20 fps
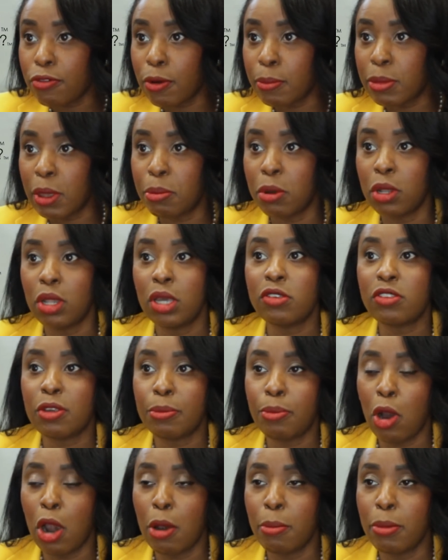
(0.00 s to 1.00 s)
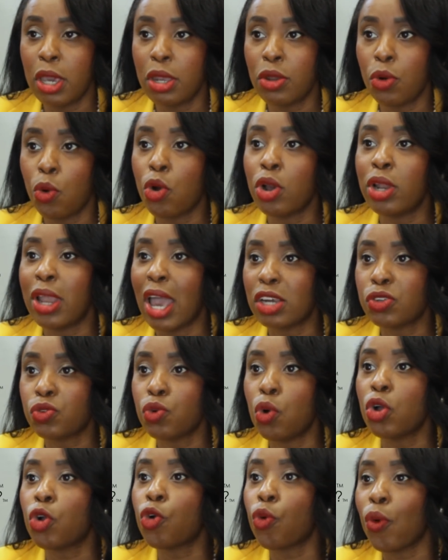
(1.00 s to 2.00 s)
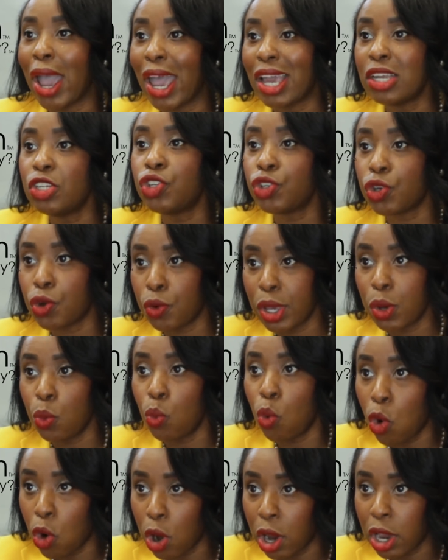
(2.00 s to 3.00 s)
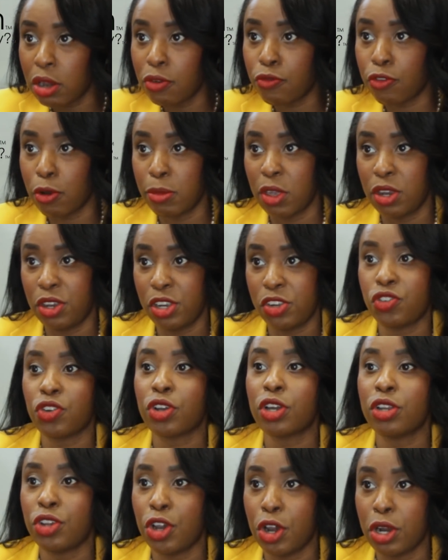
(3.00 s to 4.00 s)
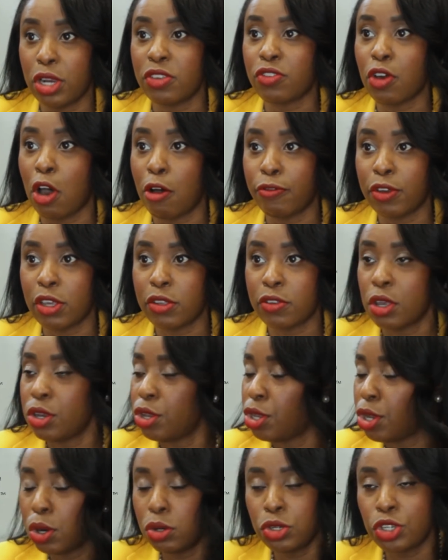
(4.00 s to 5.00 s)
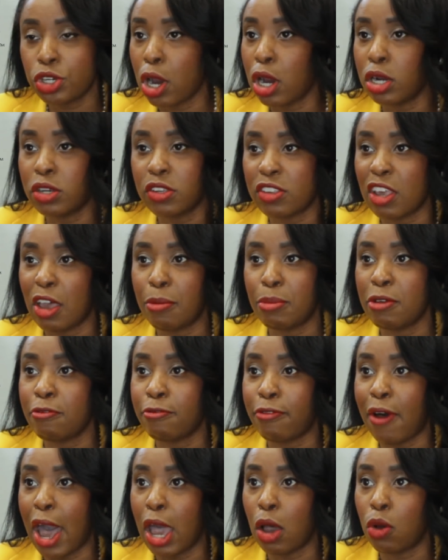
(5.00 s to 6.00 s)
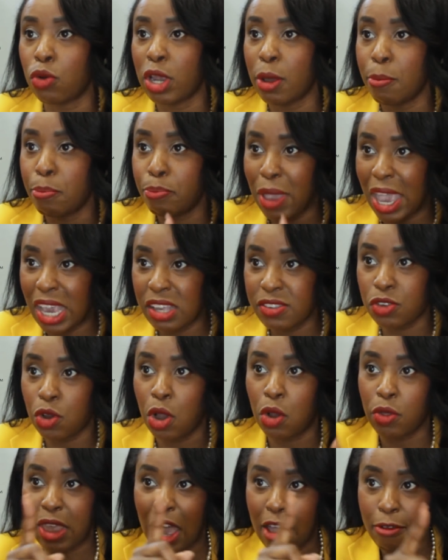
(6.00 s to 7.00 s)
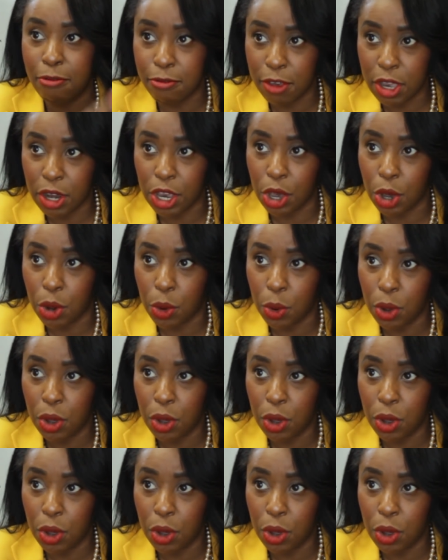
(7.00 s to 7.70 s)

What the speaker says: from the police department or an actual grand jury warrant from the district attorney's office. No charges have been filed based on that video.